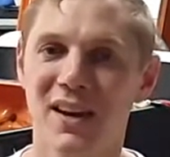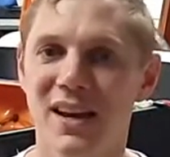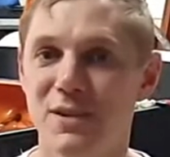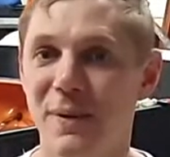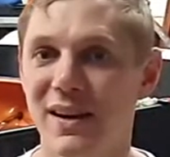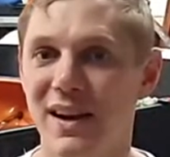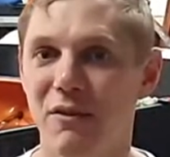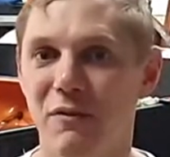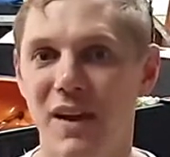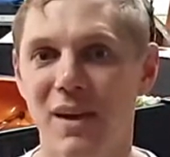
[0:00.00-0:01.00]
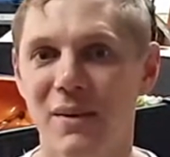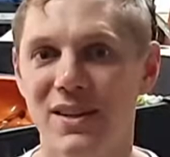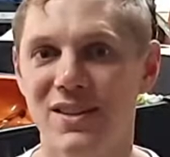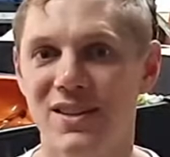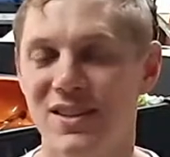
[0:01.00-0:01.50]
It's been in our family
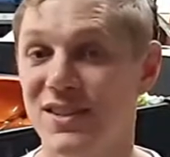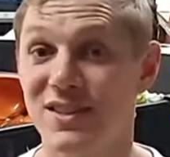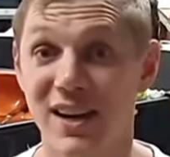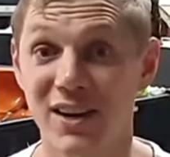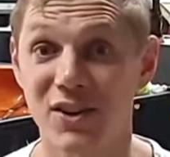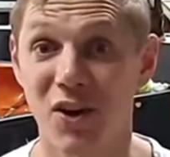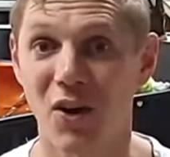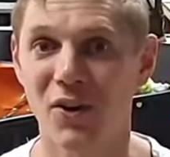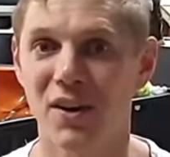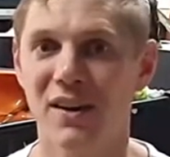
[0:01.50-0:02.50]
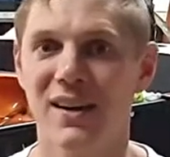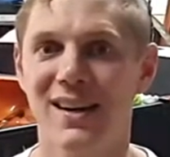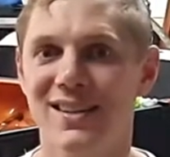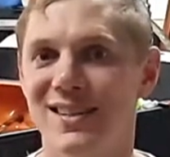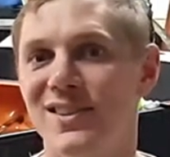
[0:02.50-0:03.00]
since its second owner,
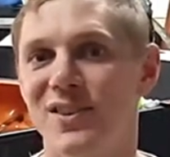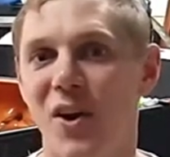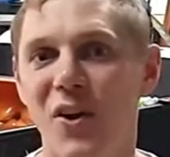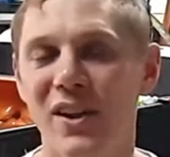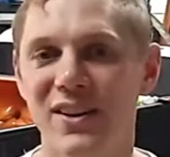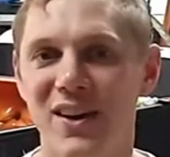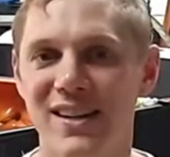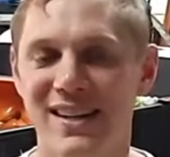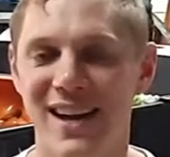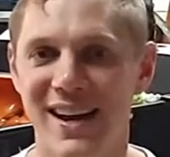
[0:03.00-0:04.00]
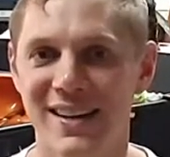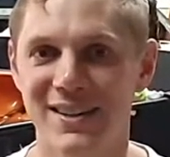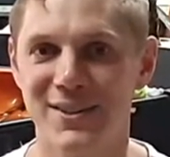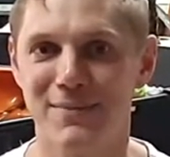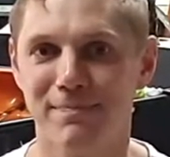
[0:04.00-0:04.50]
since the early nineteen
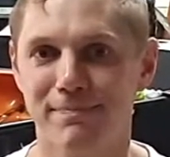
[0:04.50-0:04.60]
eighties.